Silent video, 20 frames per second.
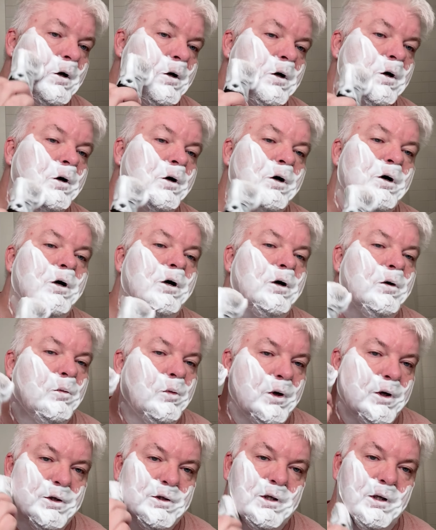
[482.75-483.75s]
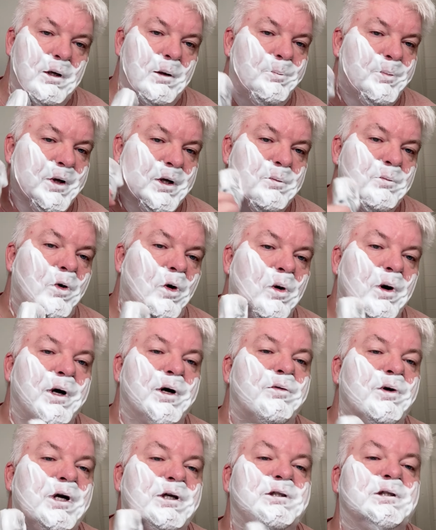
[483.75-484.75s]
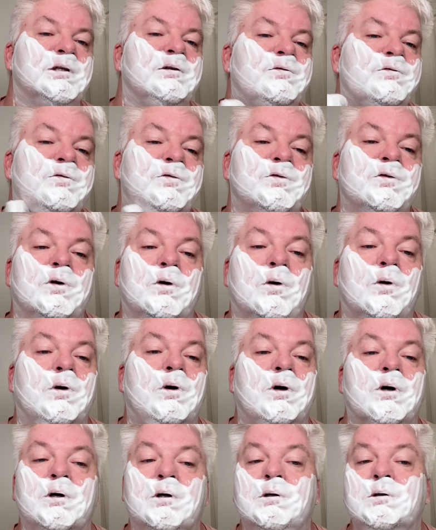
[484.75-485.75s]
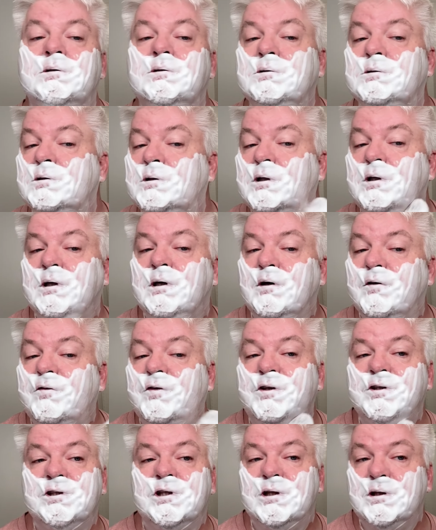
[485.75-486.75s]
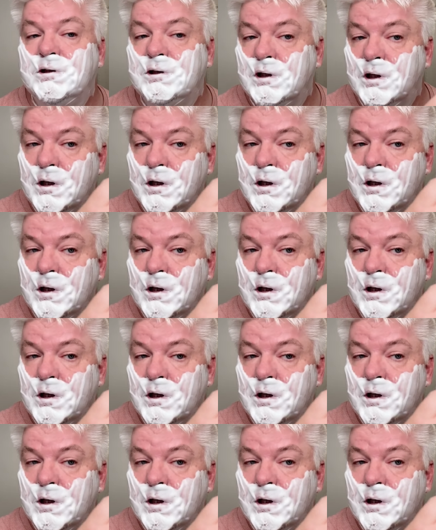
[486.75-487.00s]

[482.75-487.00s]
uh, was a bit more aggressive or efficient